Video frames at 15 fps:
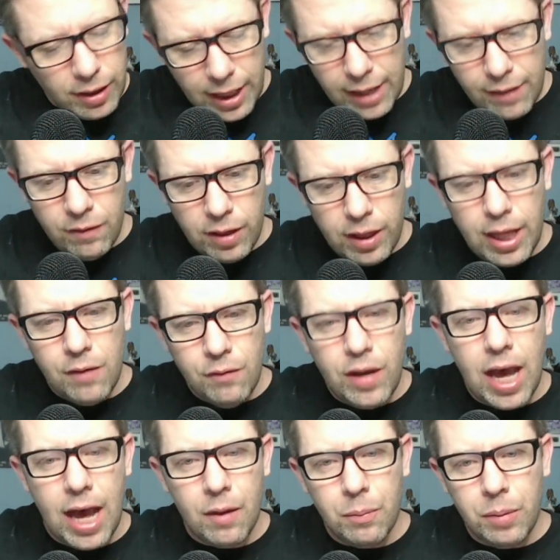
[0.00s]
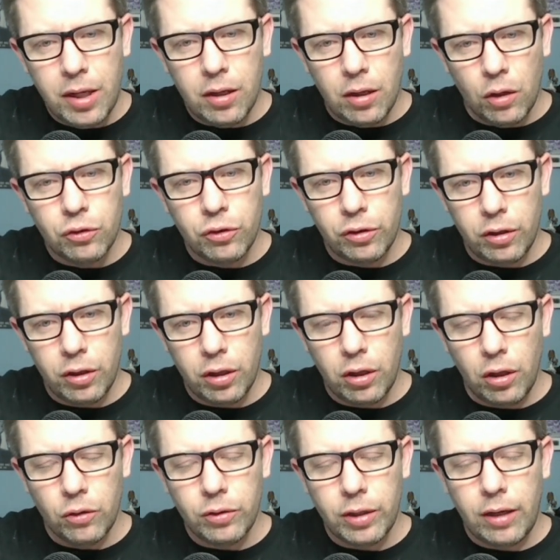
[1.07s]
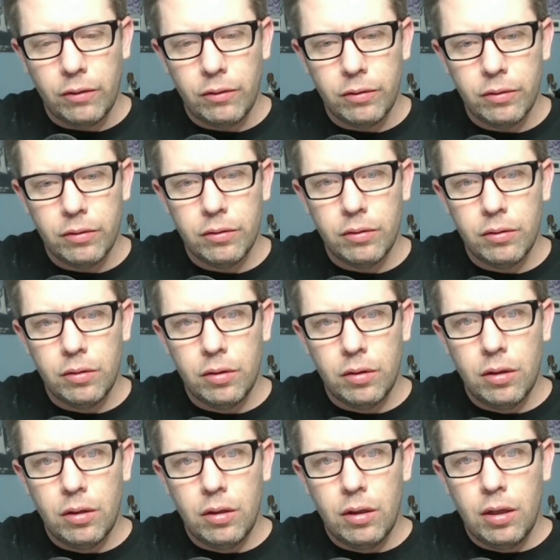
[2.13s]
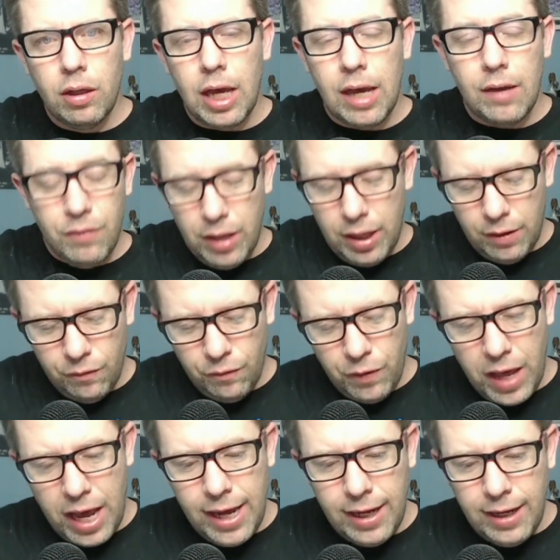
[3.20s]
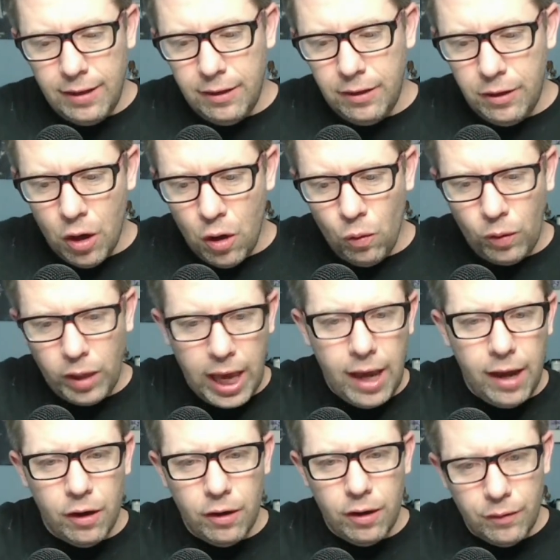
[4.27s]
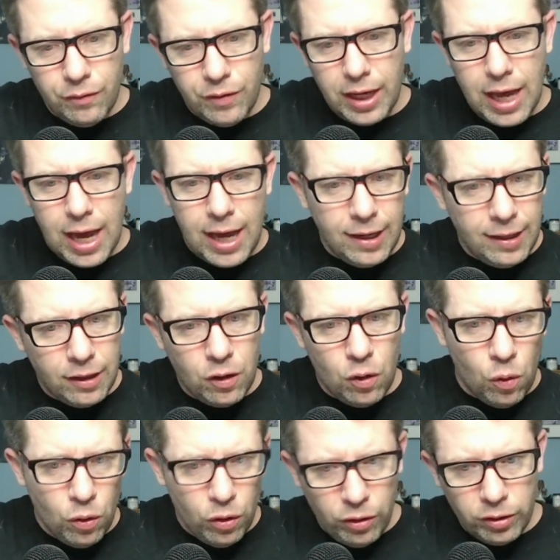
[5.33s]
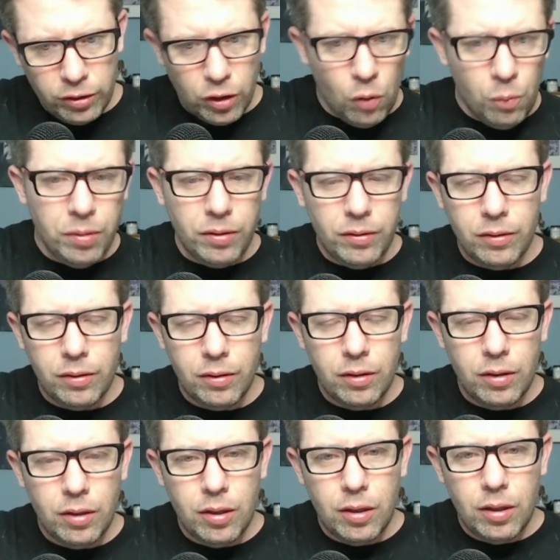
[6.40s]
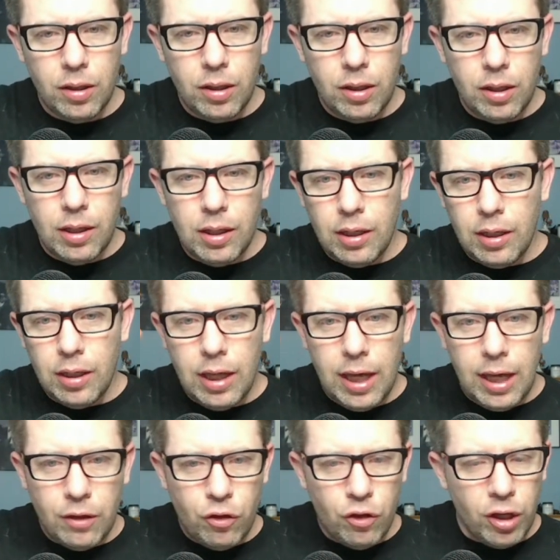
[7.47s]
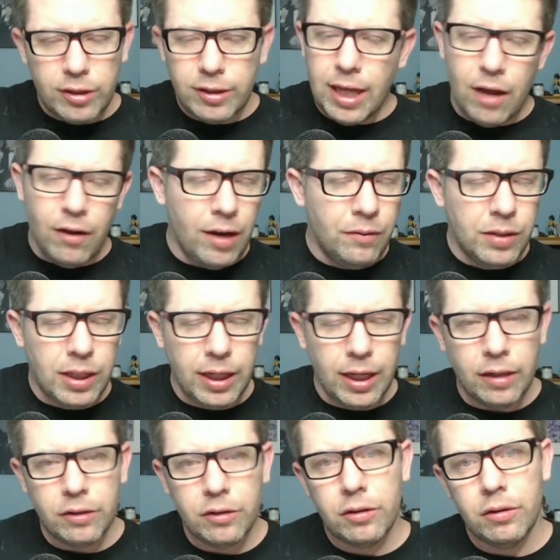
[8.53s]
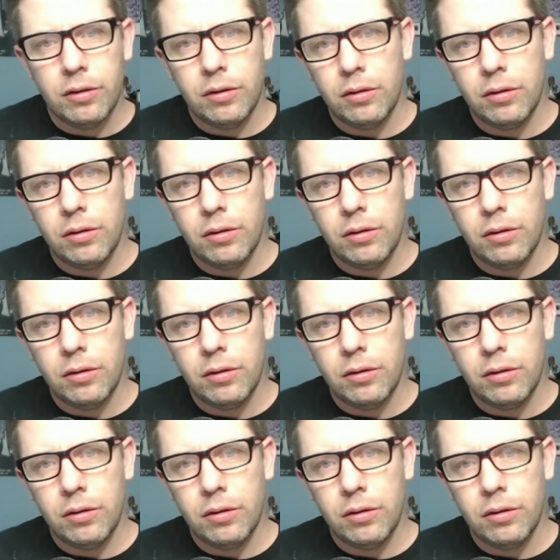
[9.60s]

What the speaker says: They've got to be closer to the closeout. If they don't care if the guy in the corner is open, it shuts down everything else.